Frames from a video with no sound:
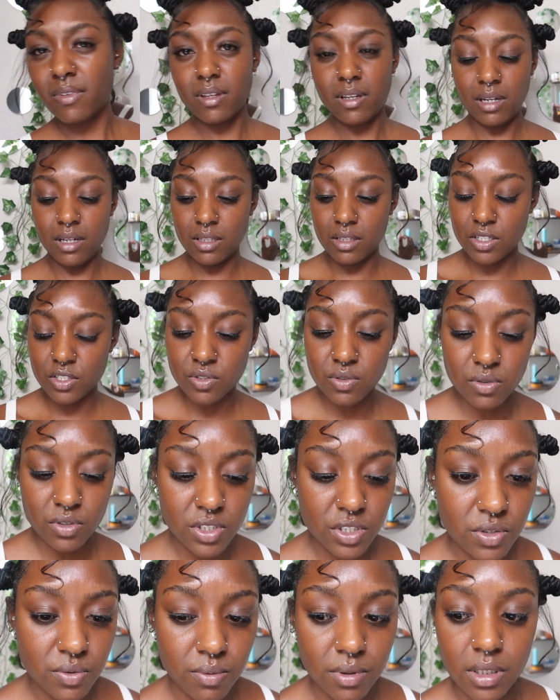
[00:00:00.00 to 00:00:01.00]
And this will
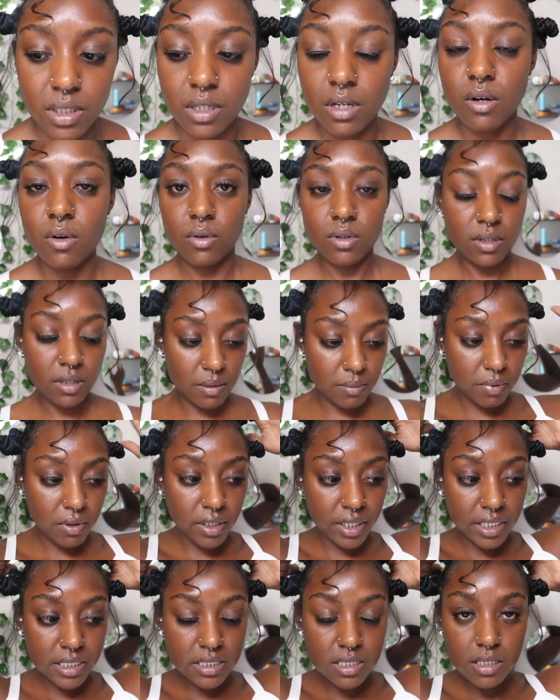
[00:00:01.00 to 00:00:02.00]
just really hold it in
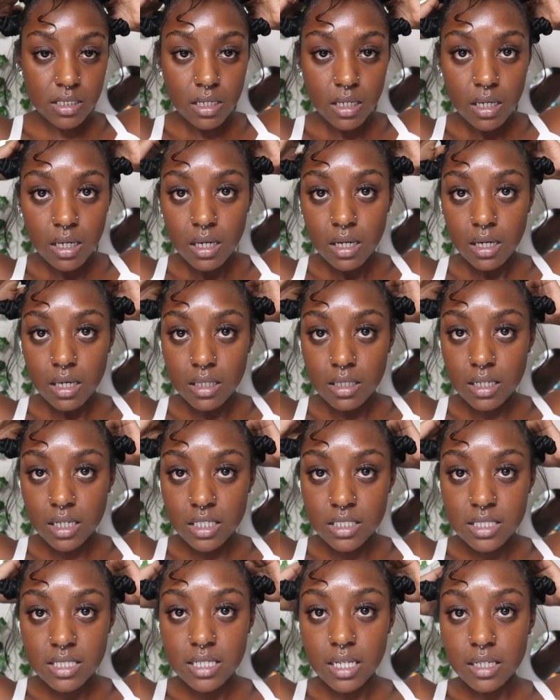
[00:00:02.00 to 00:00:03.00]
place And then I
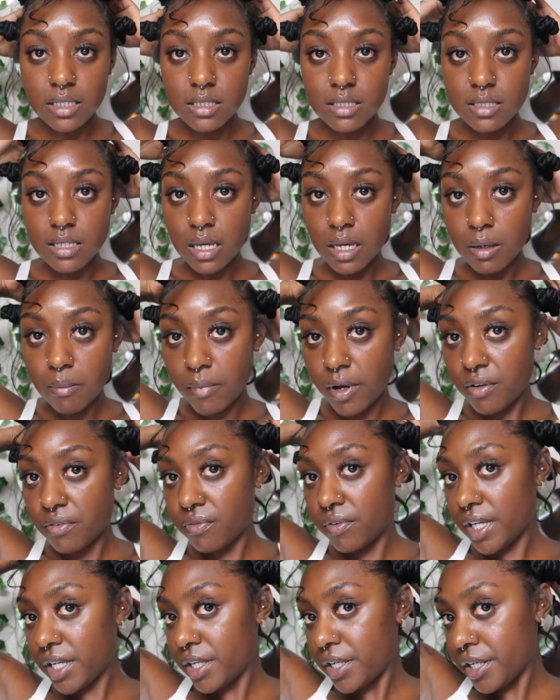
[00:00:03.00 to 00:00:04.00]
just like to take my
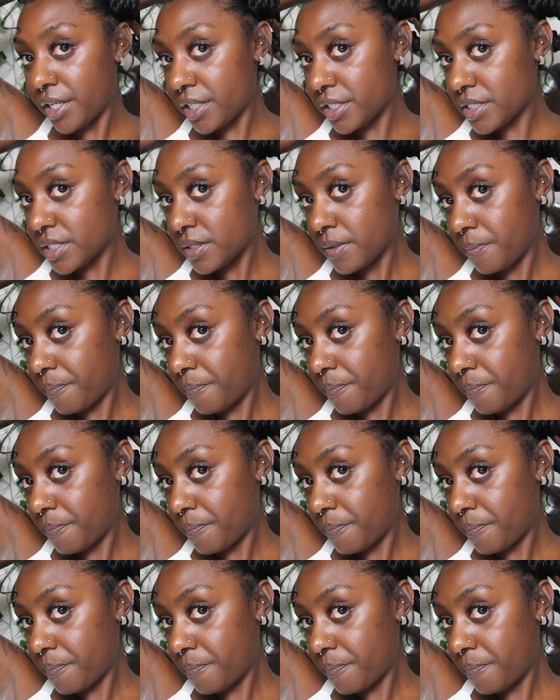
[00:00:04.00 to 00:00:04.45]
fingers